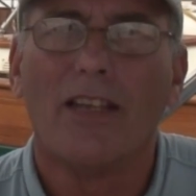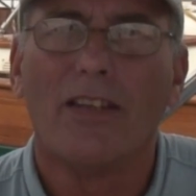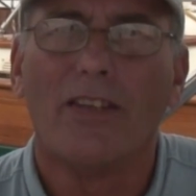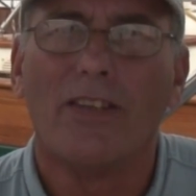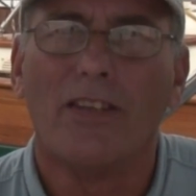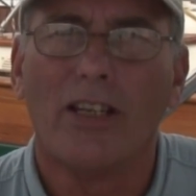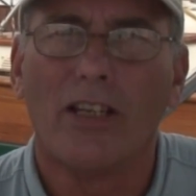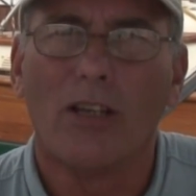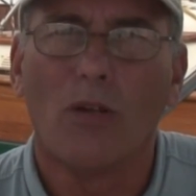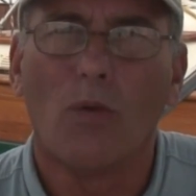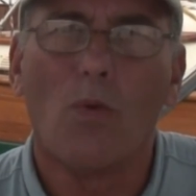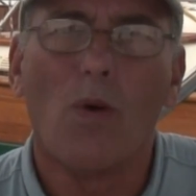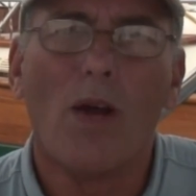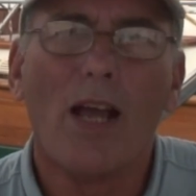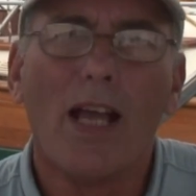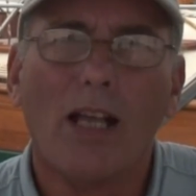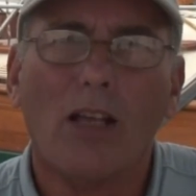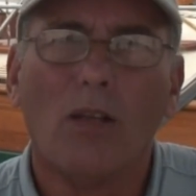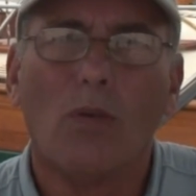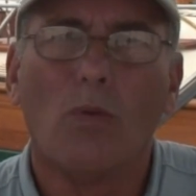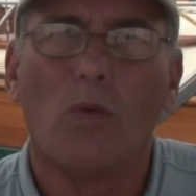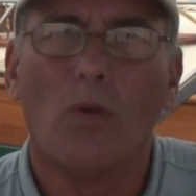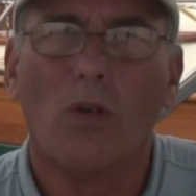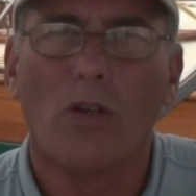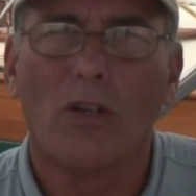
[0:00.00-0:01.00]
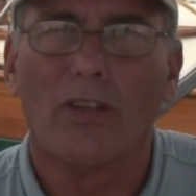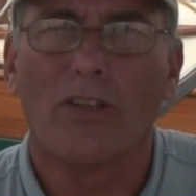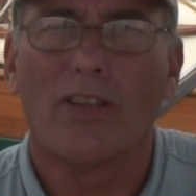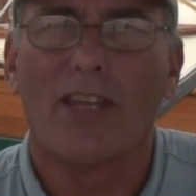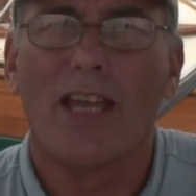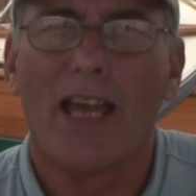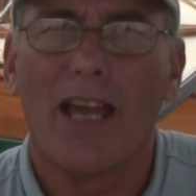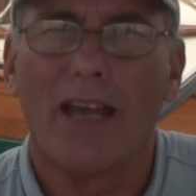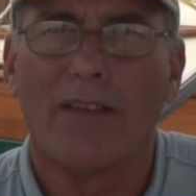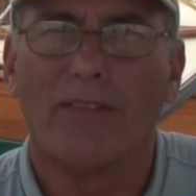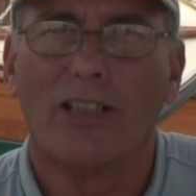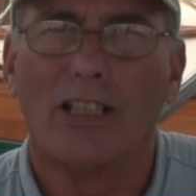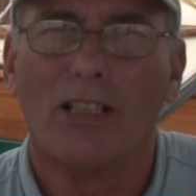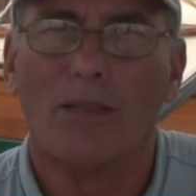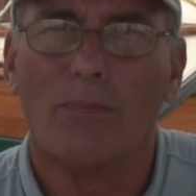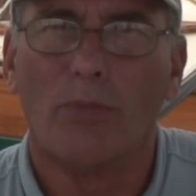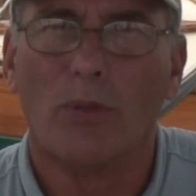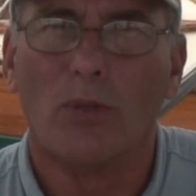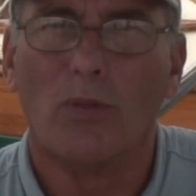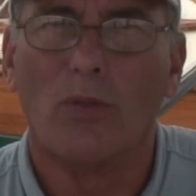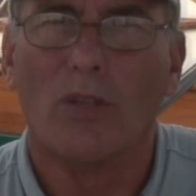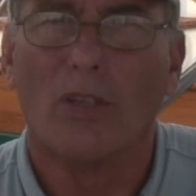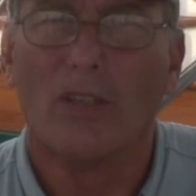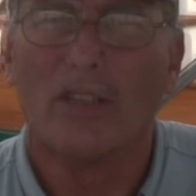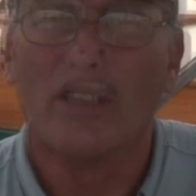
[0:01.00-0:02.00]
They're well worth having
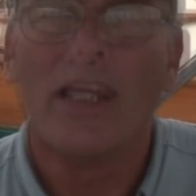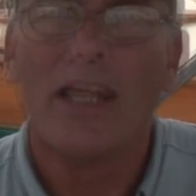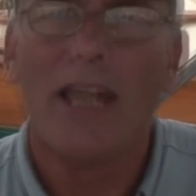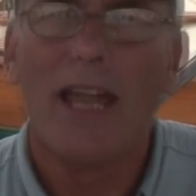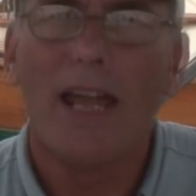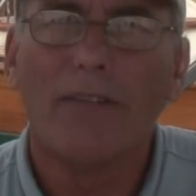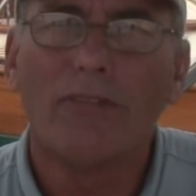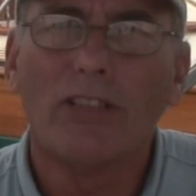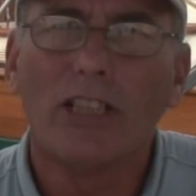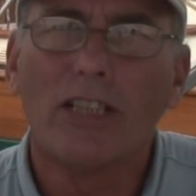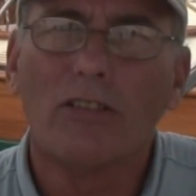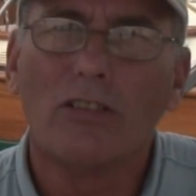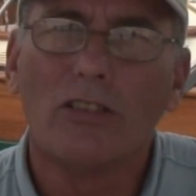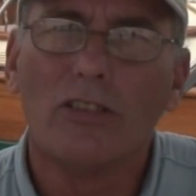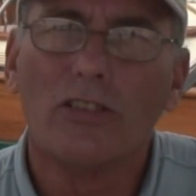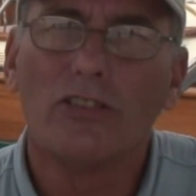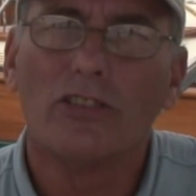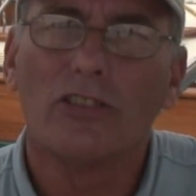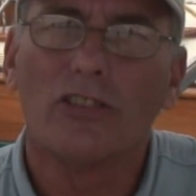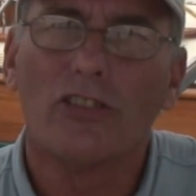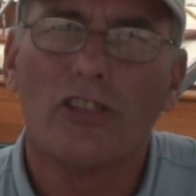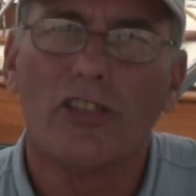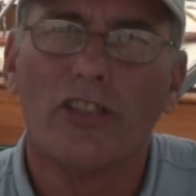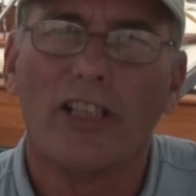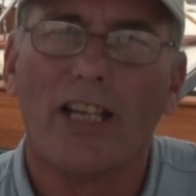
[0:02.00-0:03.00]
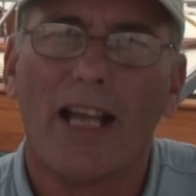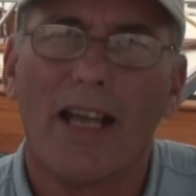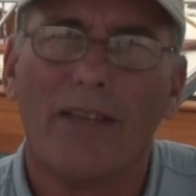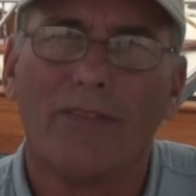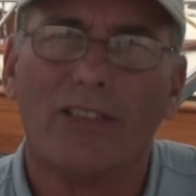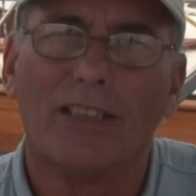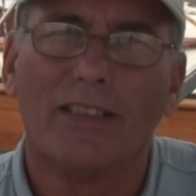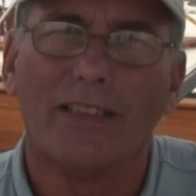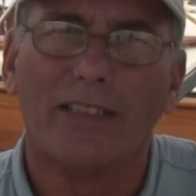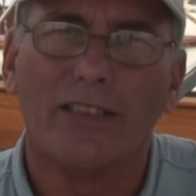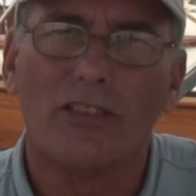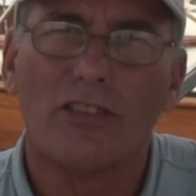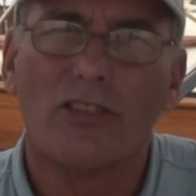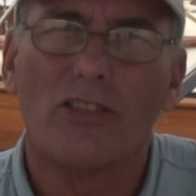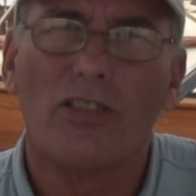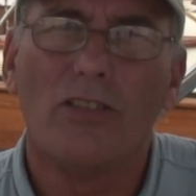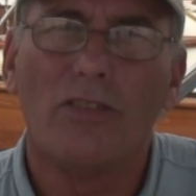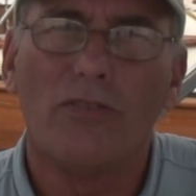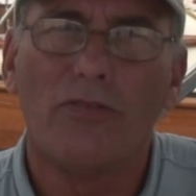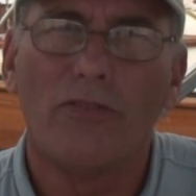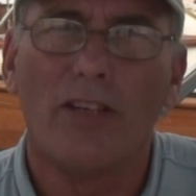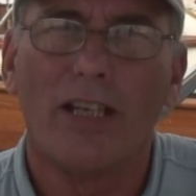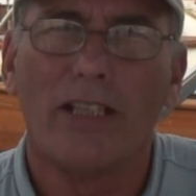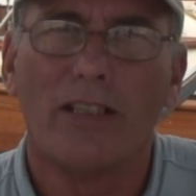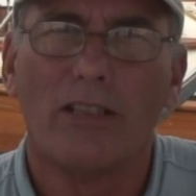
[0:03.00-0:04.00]
aboard. Every cruiser should have at least 2
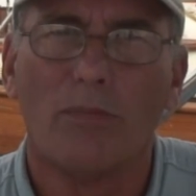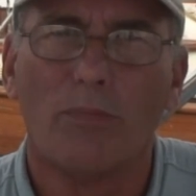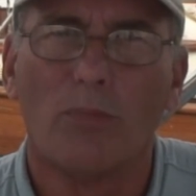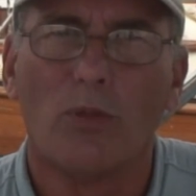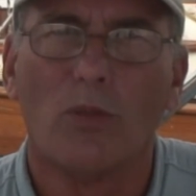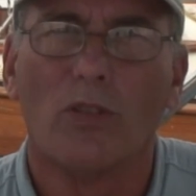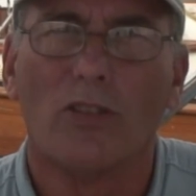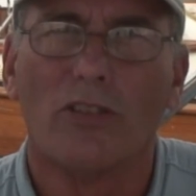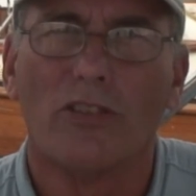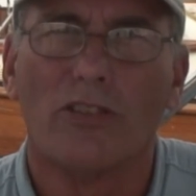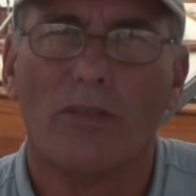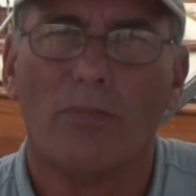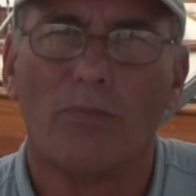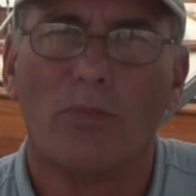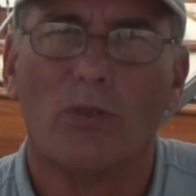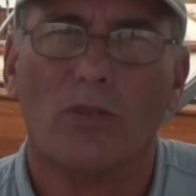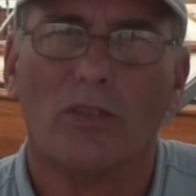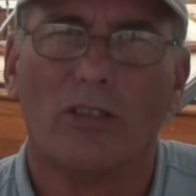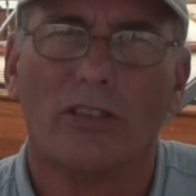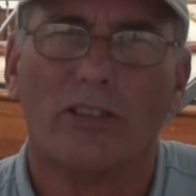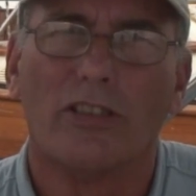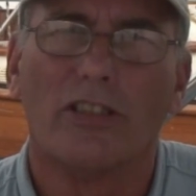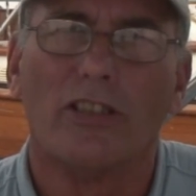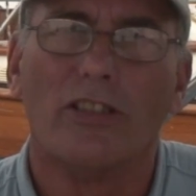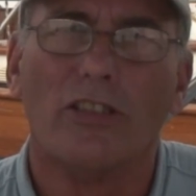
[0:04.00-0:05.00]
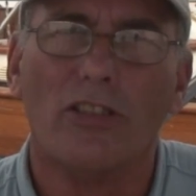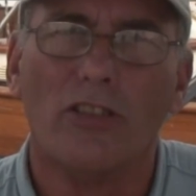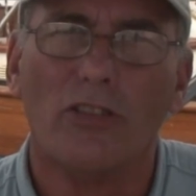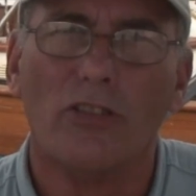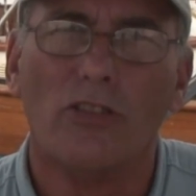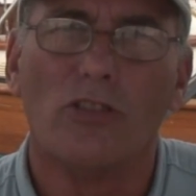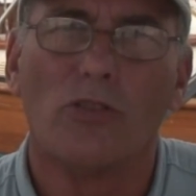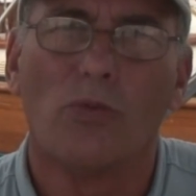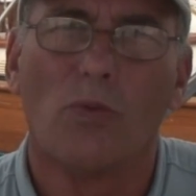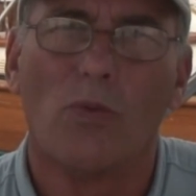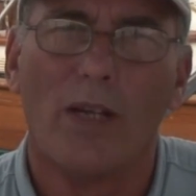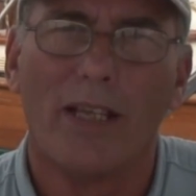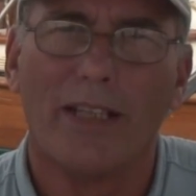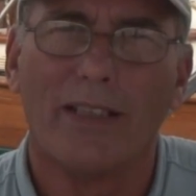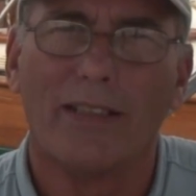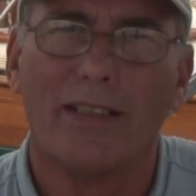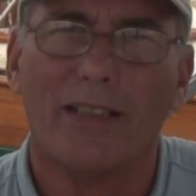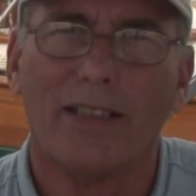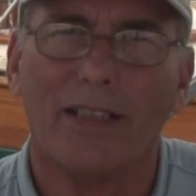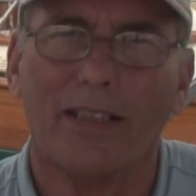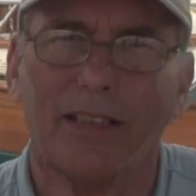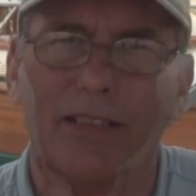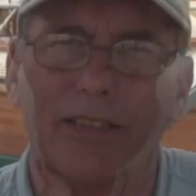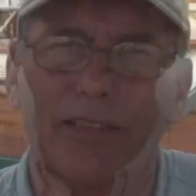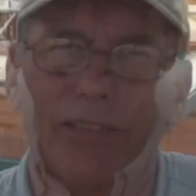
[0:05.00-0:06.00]
fender boards aboard to use when
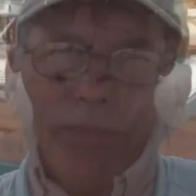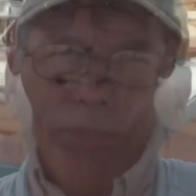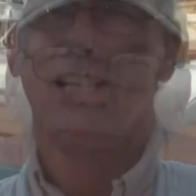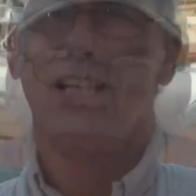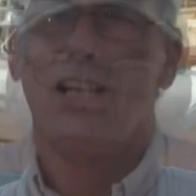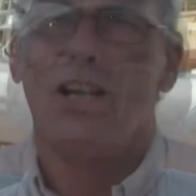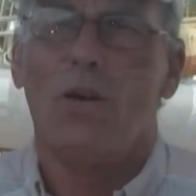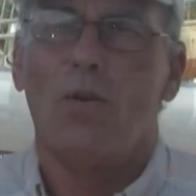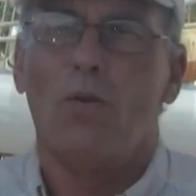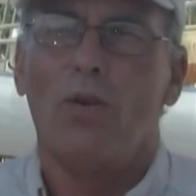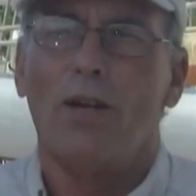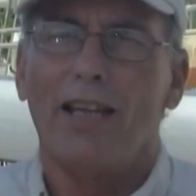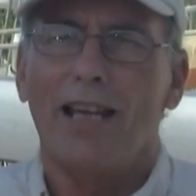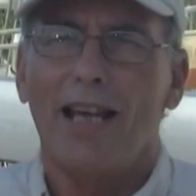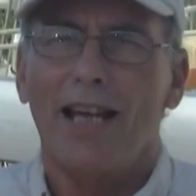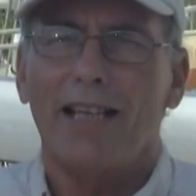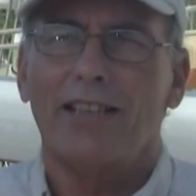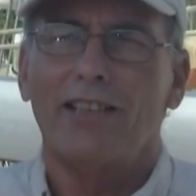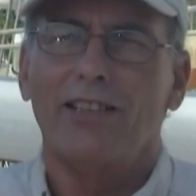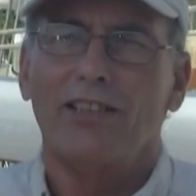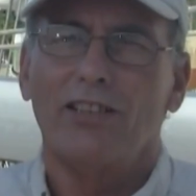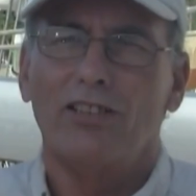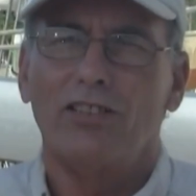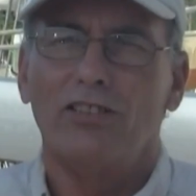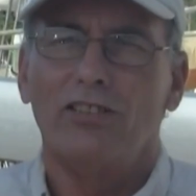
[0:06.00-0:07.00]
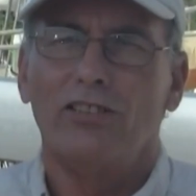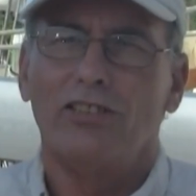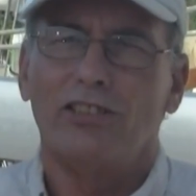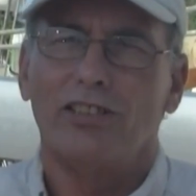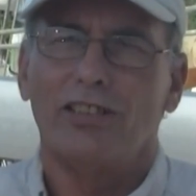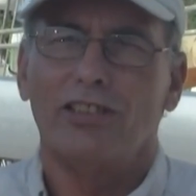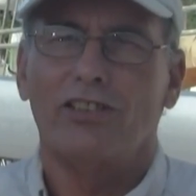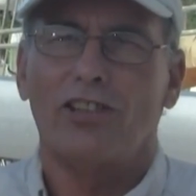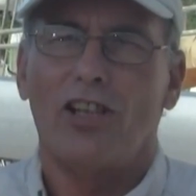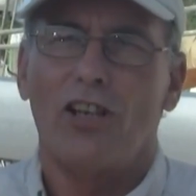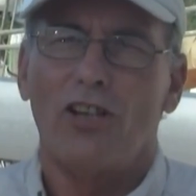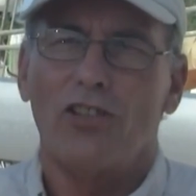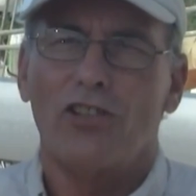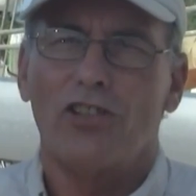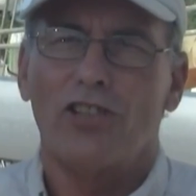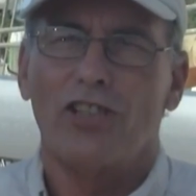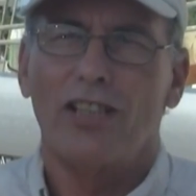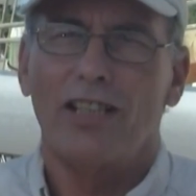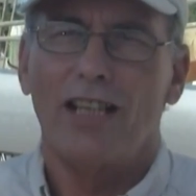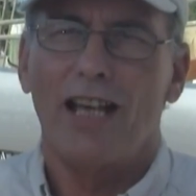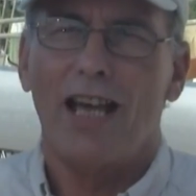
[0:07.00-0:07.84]
needed. Well, that concludes this Ocean